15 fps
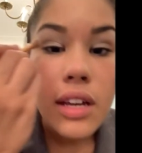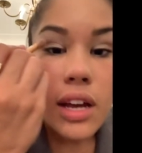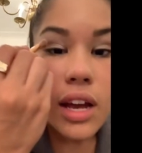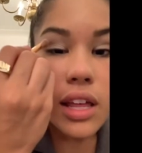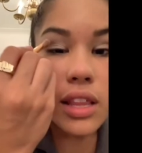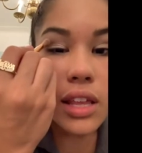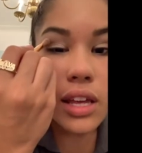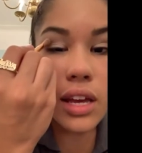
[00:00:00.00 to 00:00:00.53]

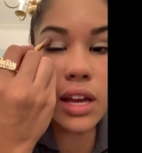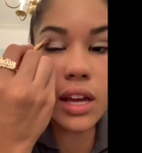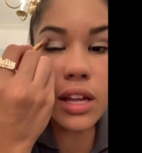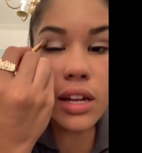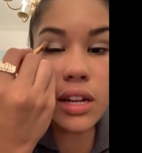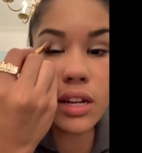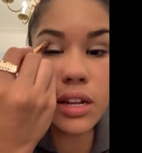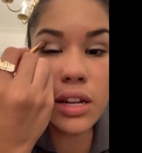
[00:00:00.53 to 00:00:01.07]
and
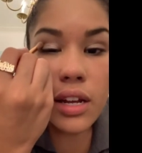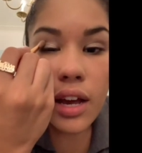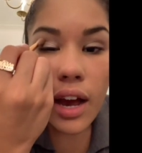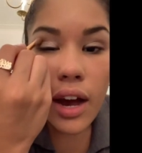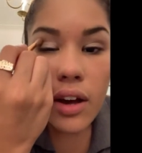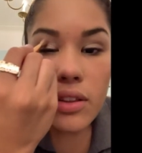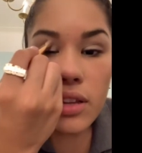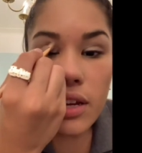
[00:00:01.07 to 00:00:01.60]
then
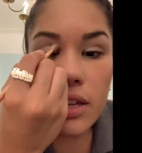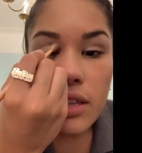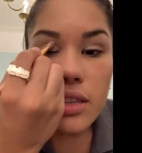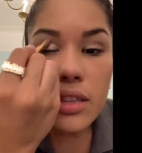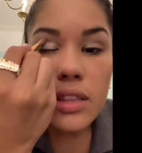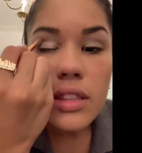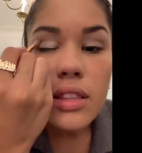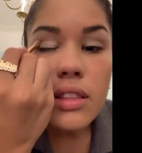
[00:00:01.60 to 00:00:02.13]
outline
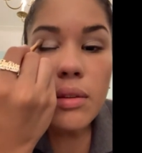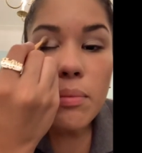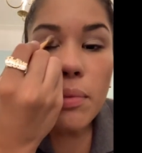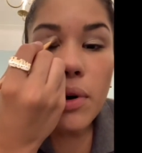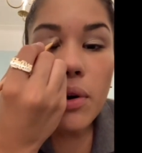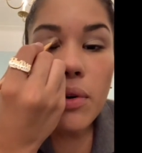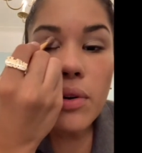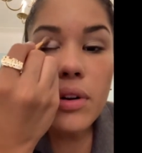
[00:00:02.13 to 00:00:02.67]
the
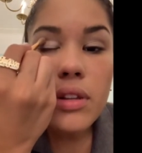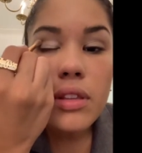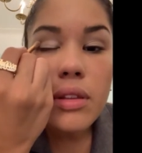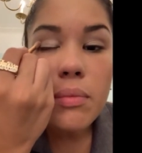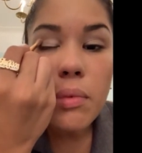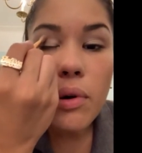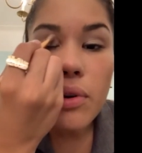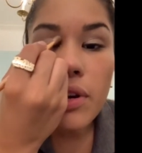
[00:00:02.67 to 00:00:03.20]
bone, the
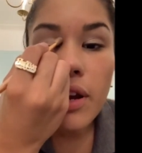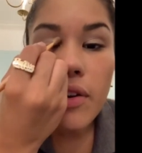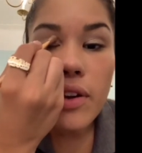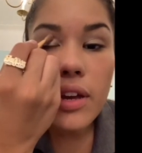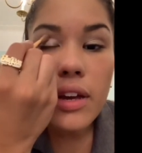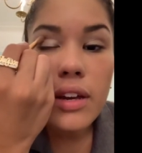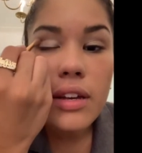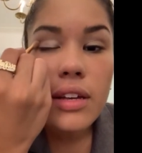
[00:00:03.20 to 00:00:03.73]
bone
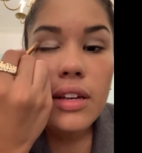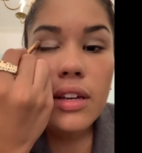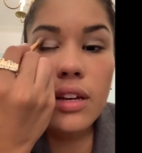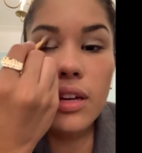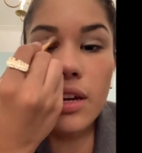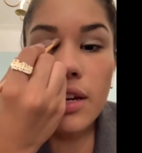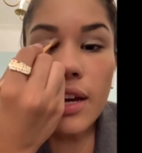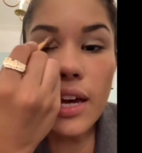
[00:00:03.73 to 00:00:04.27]
area,
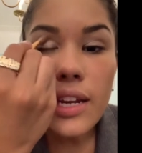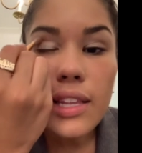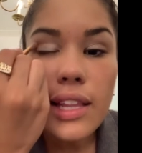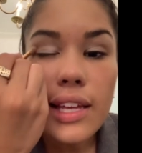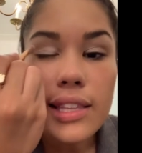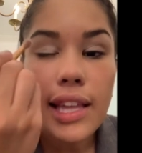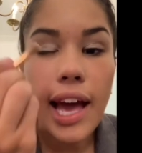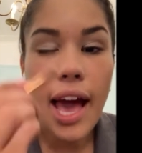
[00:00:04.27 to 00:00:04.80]
kind of
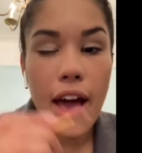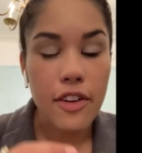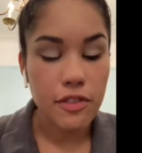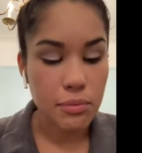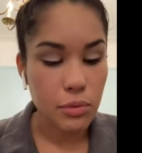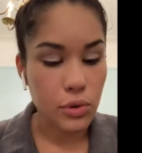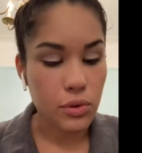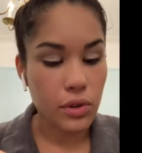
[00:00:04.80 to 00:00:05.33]
like the half
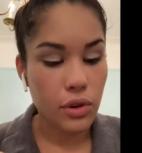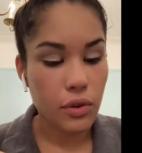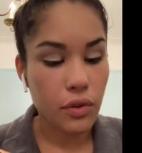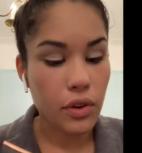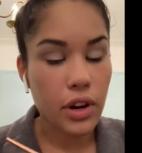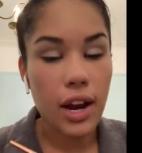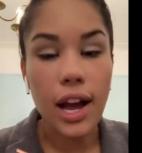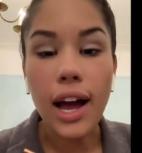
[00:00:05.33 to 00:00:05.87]
moon
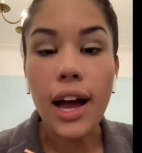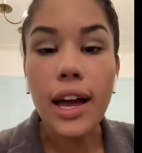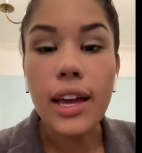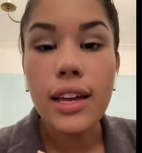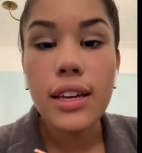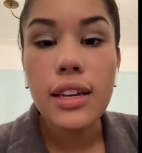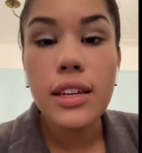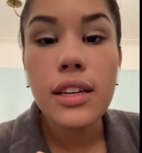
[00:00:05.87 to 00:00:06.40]
over your eye.
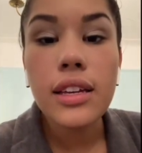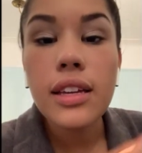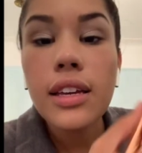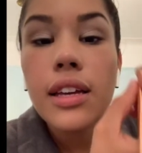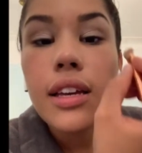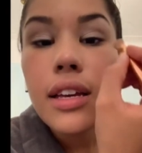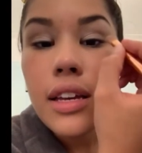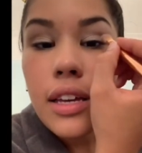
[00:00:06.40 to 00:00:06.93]

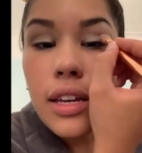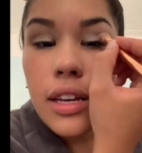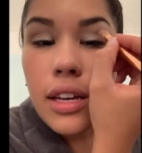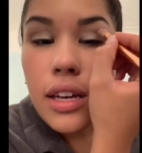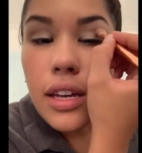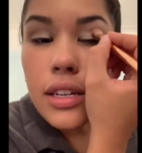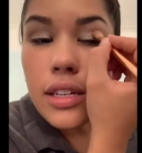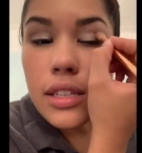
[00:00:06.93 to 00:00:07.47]

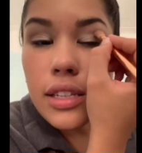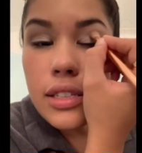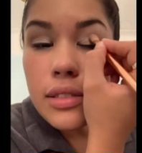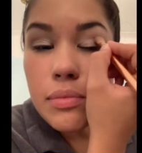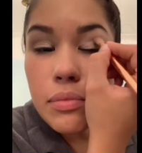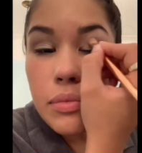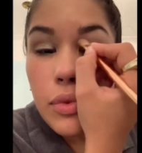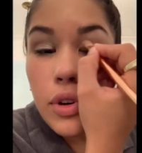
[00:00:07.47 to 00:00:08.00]
And it's
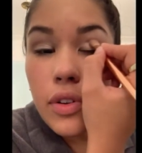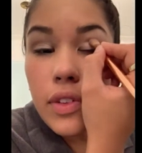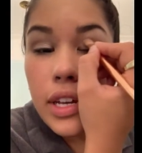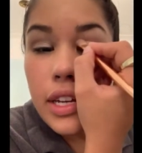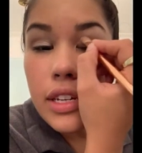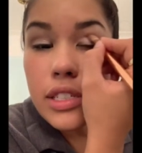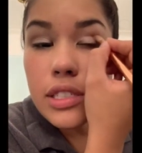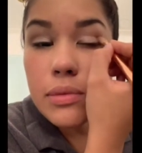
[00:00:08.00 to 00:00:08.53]
more of
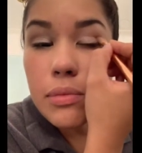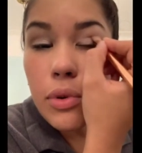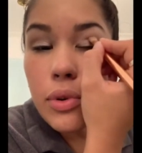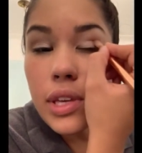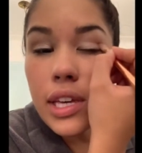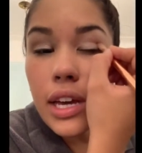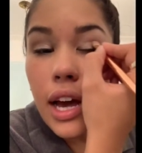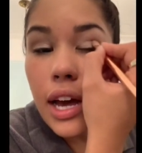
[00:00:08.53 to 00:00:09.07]
like a
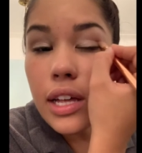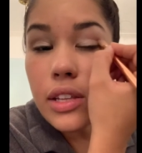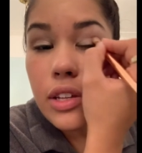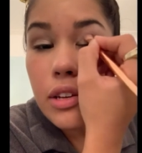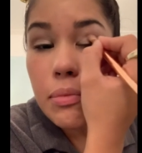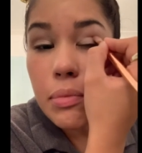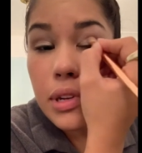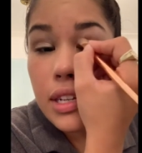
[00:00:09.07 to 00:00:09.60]
smoky eye
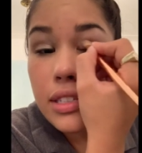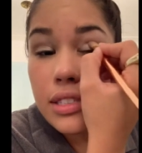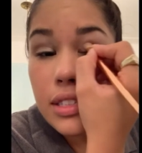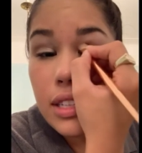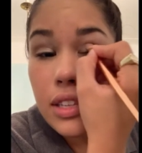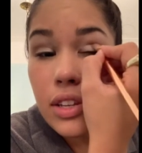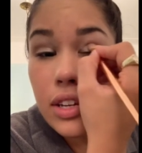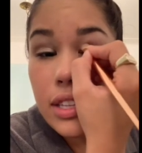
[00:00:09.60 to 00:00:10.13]
look, but it's
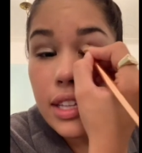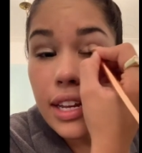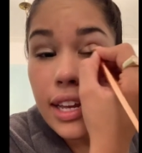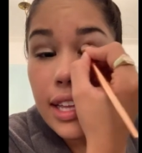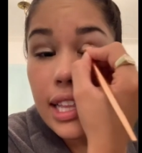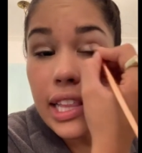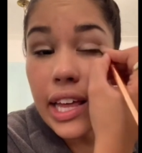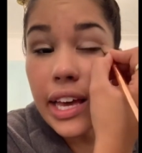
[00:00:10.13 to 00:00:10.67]
the look that
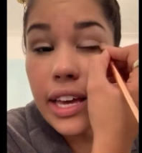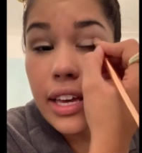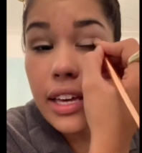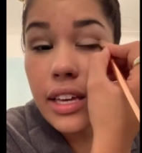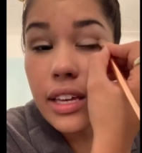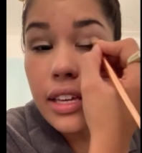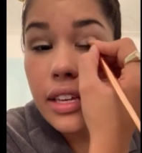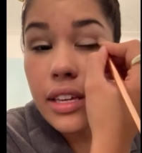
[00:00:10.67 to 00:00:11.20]
I like.